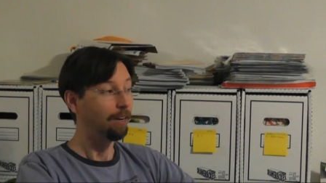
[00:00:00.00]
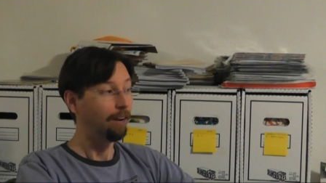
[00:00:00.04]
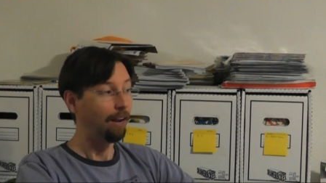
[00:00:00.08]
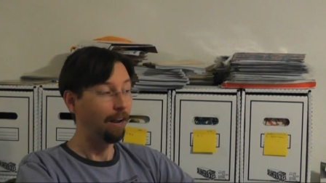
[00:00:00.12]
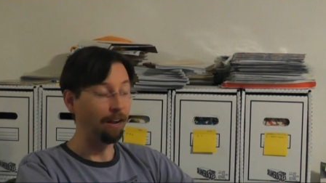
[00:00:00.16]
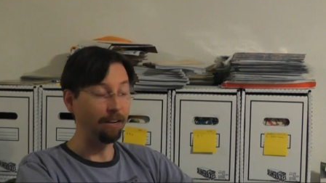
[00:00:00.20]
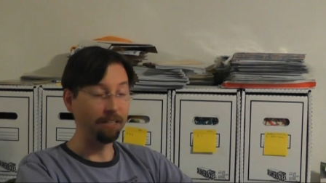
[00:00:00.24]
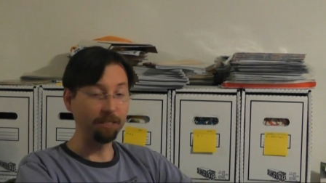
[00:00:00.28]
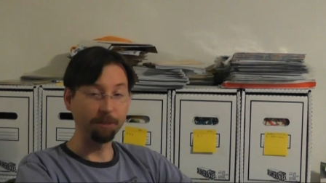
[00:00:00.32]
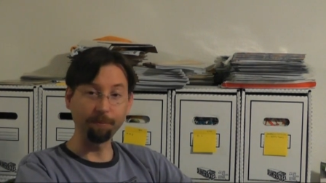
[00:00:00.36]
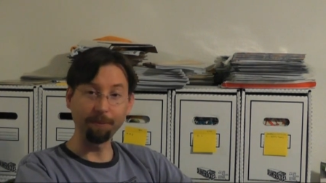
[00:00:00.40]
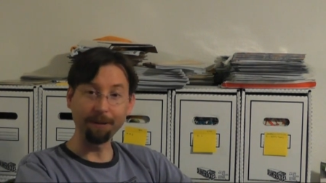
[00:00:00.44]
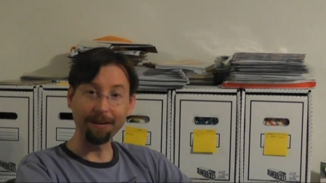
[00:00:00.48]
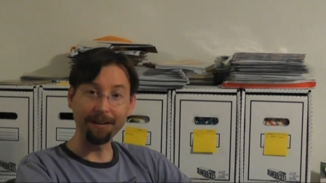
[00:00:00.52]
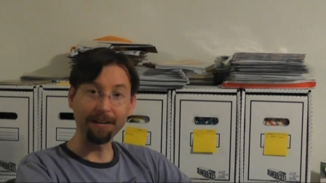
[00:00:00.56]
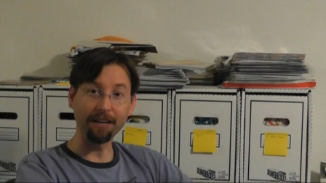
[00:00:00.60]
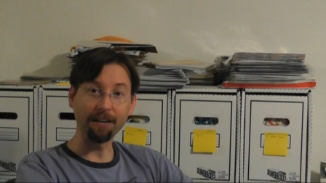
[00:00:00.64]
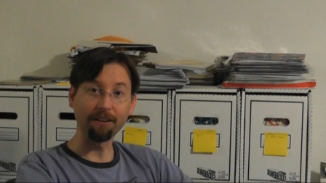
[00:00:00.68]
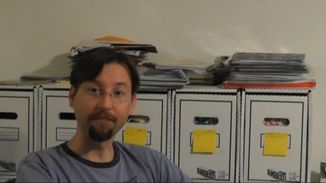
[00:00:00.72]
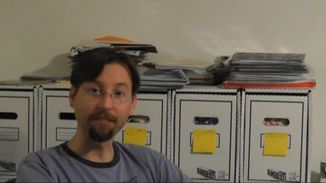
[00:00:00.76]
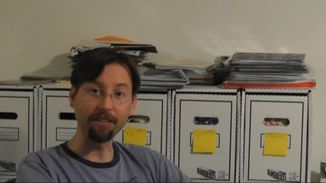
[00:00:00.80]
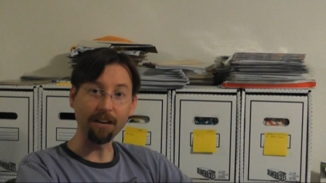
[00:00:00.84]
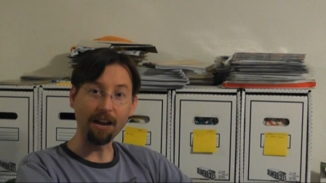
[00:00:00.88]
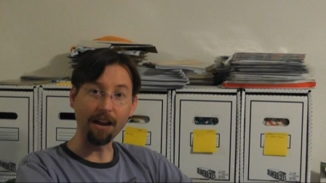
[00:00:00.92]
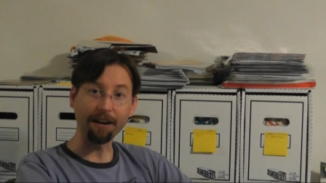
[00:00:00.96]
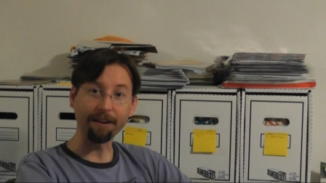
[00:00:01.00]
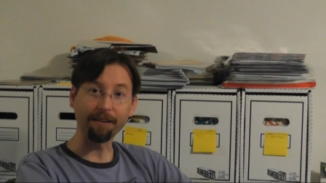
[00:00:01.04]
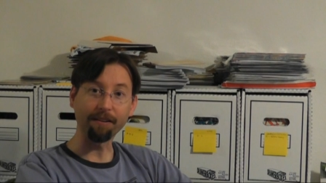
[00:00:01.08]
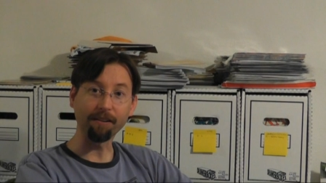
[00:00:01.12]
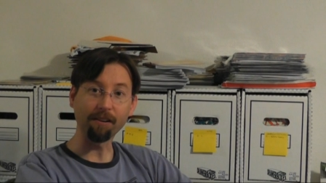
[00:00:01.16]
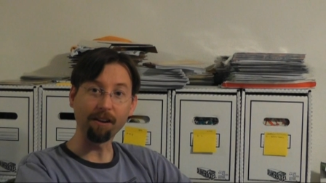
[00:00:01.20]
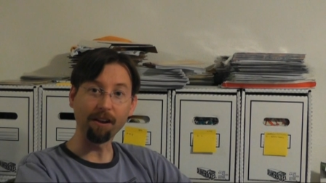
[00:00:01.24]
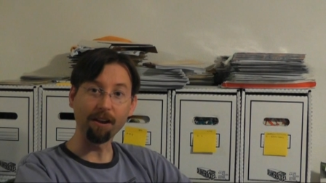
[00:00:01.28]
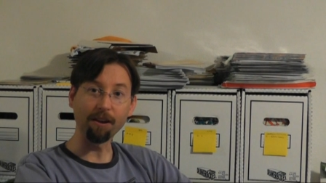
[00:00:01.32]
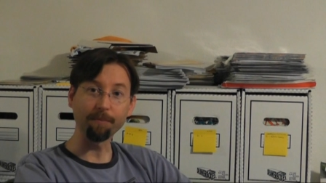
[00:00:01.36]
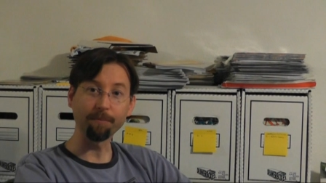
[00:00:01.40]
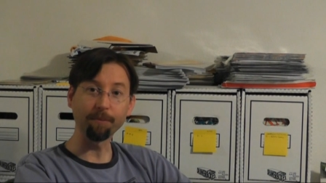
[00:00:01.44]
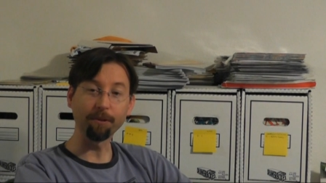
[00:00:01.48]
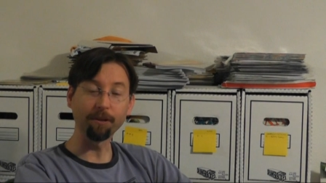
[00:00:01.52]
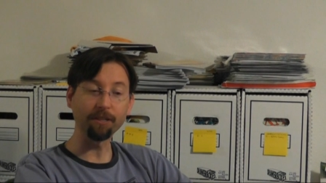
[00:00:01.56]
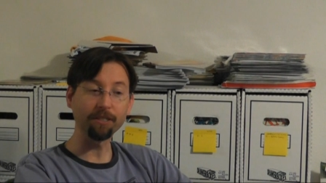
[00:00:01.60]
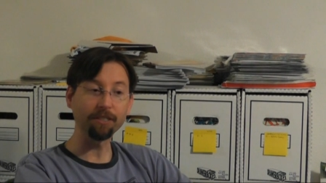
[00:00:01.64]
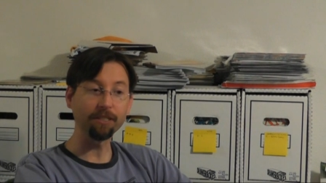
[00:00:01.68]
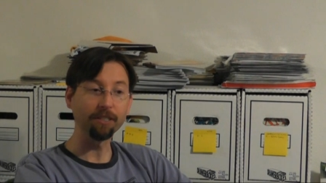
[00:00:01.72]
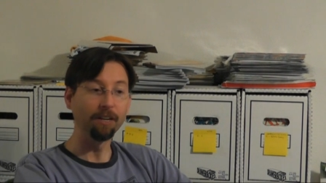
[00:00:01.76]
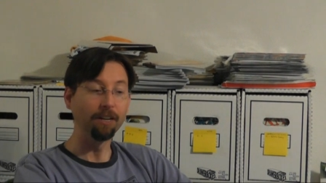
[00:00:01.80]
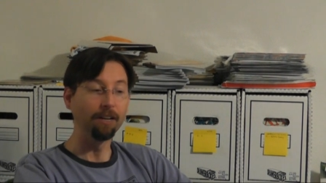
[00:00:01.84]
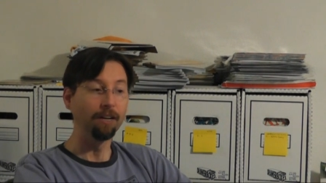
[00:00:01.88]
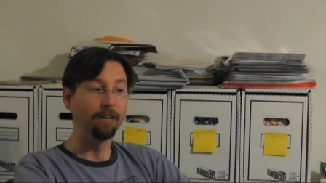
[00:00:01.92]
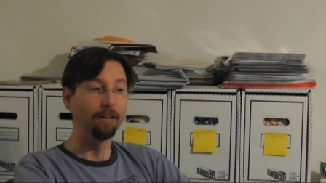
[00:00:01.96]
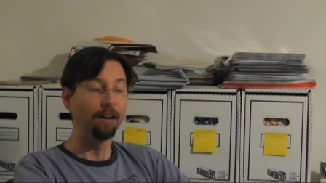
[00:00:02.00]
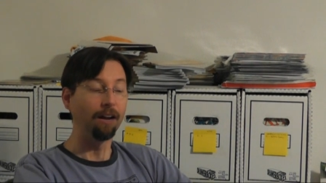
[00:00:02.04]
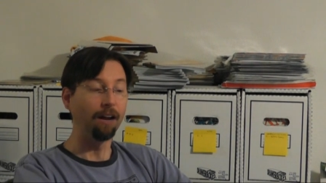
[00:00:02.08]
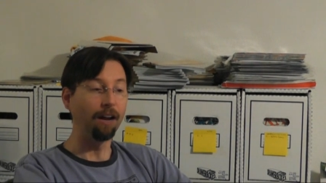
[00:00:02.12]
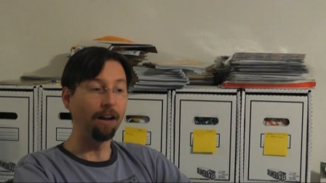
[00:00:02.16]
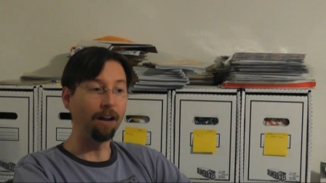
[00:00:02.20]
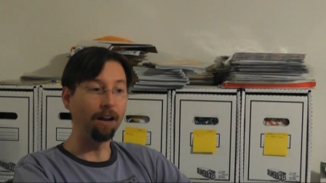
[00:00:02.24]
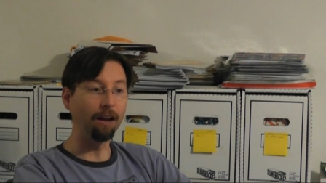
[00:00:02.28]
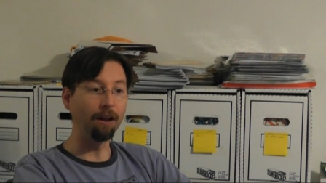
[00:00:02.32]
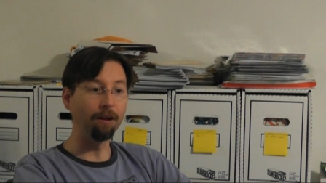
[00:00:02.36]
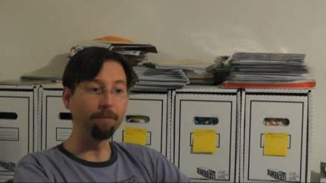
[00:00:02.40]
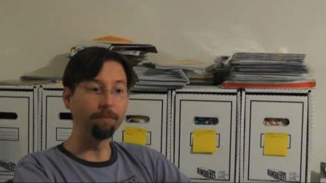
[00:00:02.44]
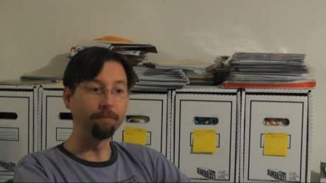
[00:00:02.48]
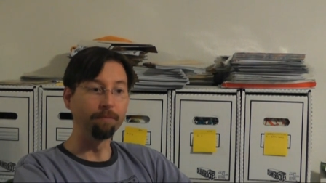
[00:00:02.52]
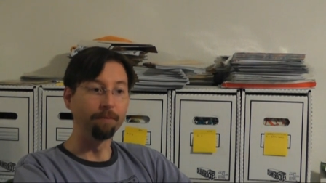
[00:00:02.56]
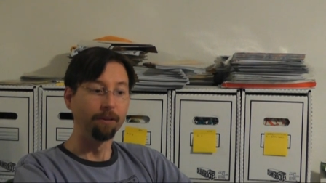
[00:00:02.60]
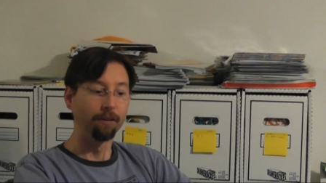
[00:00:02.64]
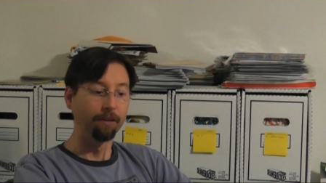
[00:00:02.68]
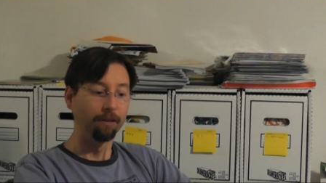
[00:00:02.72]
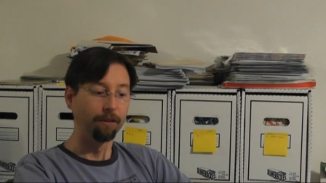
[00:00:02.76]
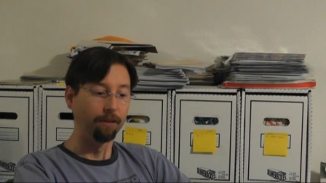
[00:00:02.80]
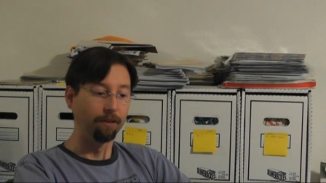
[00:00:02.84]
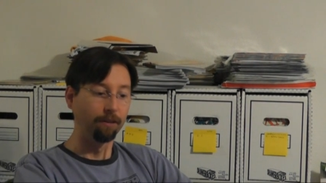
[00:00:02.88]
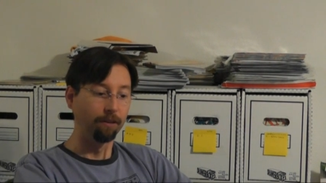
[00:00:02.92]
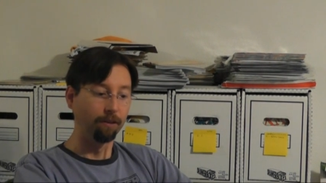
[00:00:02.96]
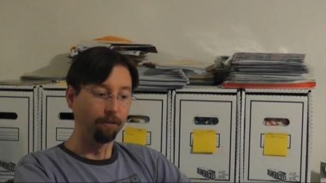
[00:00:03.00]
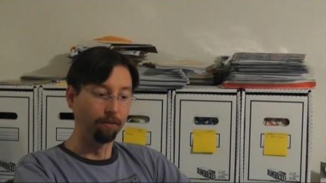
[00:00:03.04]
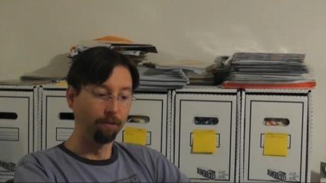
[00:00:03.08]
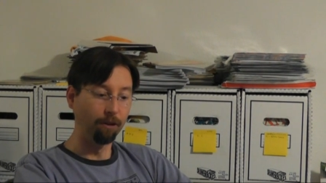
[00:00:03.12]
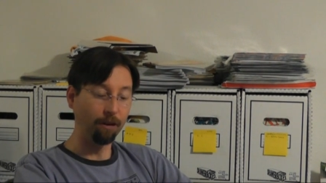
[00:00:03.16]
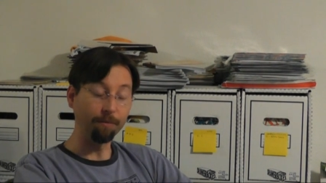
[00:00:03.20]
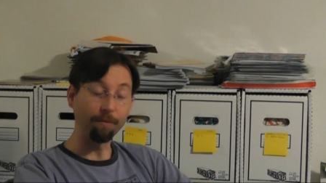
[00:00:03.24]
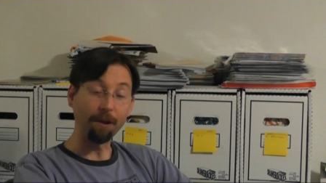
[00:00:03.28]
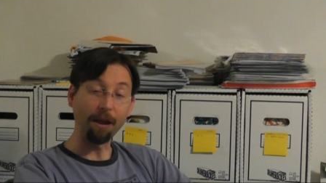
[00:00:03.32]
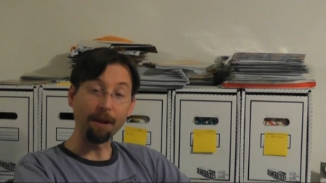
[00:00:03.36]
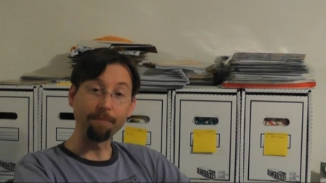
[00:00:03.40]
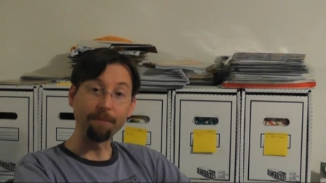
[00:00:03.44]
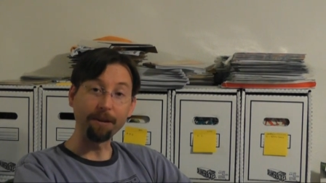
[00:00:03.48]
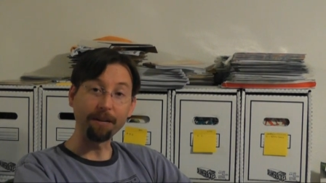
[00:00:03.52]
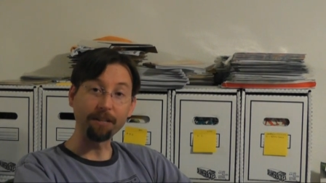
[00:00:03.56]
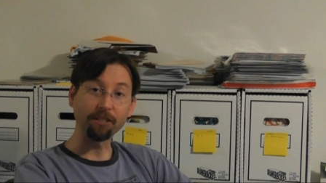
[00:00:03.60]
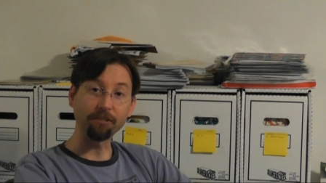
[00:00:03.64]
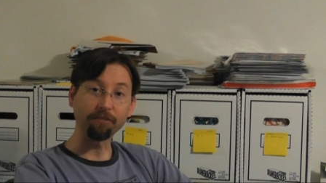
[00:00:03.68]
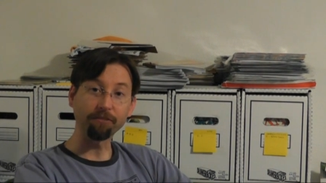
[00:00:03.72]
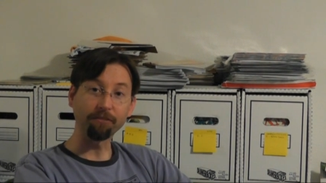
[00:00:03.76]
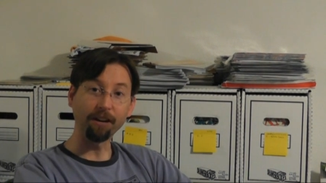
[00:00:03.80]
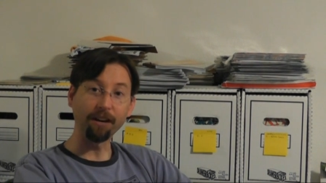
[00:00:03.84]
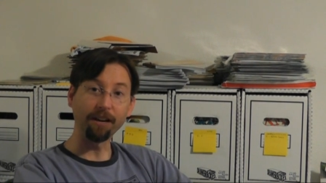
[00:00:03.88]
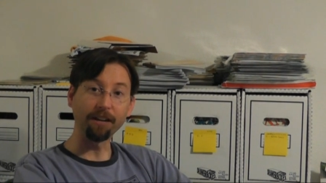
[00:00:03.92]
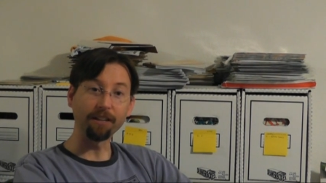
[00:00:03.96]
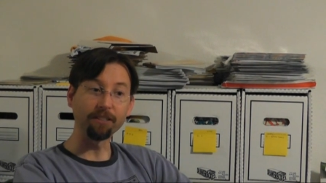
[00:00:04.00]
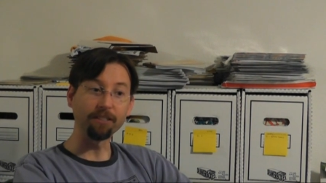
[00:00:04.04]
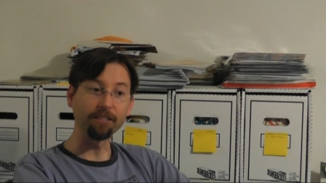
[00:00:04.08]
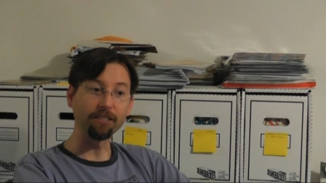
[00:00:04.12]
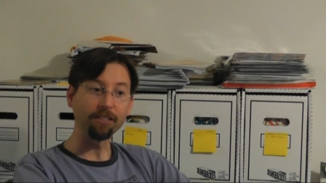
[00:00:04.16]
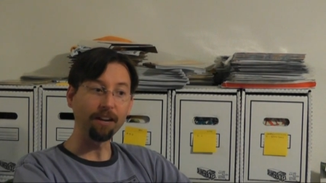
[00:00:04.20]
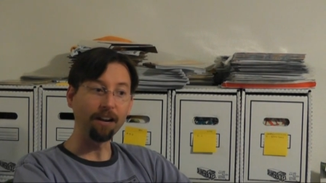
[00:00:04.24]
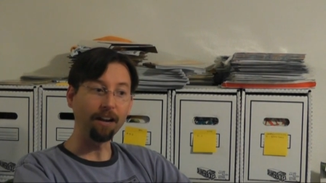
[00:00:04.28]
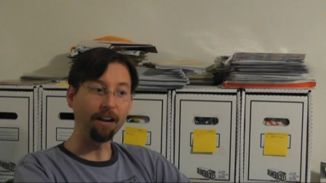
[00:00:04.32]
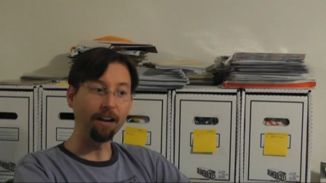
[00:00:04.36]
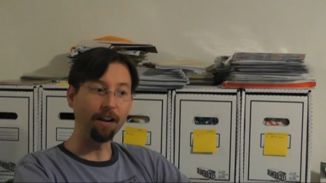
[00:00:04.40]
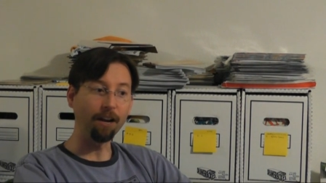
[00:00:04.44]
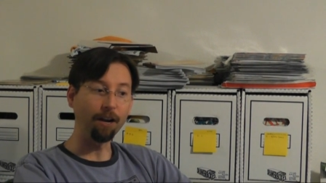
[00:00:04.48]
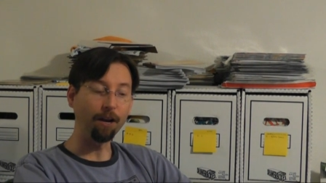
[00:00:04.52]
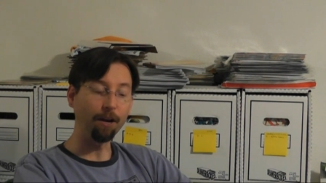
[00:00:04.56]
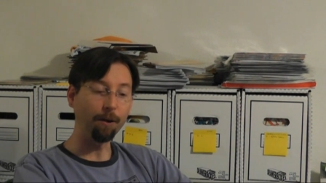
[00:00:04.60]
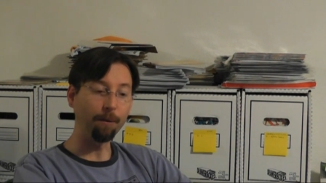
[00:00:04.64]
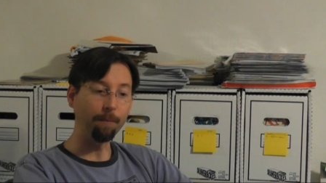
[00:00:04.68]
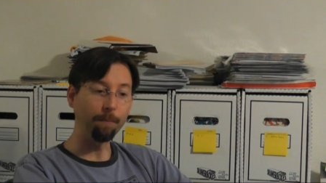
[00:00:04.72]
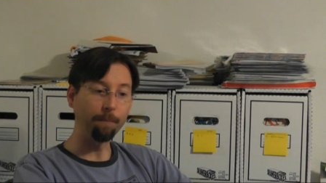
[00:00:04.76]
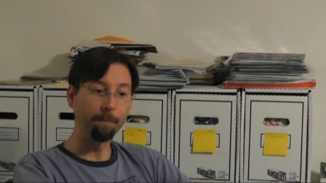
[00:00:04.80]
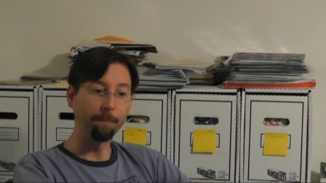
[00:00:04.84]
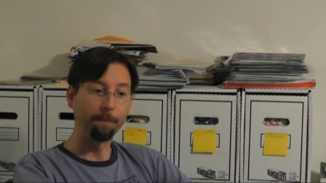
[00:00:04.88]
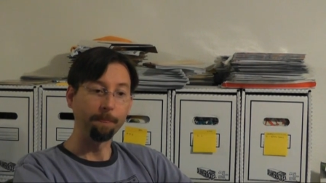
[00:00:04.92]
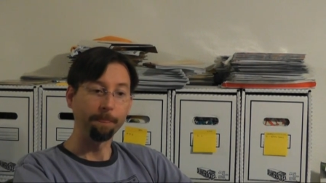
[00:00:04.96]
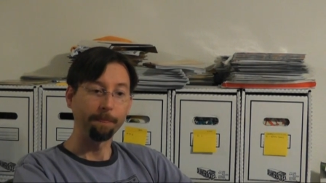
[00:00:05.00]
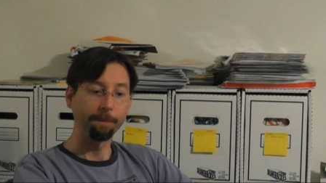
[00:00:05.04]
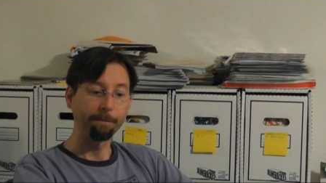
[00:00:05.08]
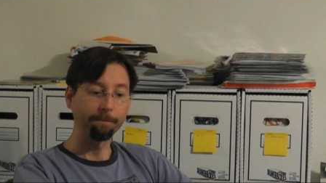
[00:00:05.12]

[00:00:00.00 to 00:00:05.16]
Uh, speaking of talking to comic books, um, one of my best friends um,